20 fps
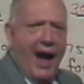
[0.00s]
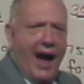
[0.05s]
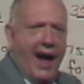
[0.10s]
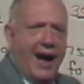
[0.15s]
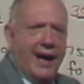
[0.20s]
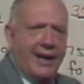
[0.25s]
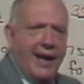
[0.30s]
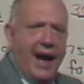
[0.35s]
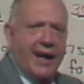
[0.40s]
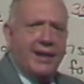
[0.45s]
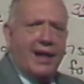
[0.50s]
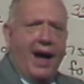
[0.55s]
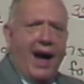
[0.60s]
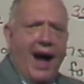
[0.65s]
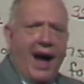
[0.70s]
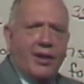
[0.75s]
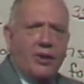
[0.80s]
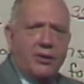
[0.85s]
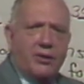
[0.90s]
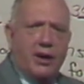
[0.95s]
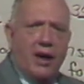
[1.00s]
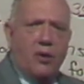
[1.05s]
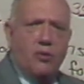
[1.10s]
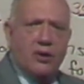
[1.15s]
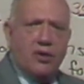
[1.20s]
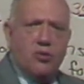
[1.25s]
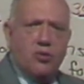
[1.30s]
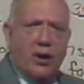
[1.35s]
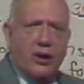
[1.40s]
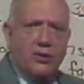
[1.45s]
Again, I don't care
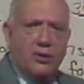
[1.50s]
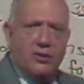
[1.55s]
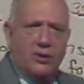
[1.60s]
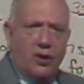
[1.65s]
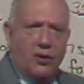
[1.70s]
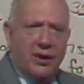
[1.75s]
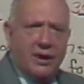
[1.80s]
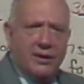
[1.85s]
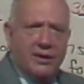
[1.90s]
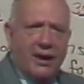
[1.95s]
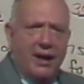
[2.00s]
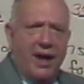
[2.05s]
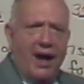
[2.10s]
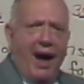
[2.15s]
which way you do it.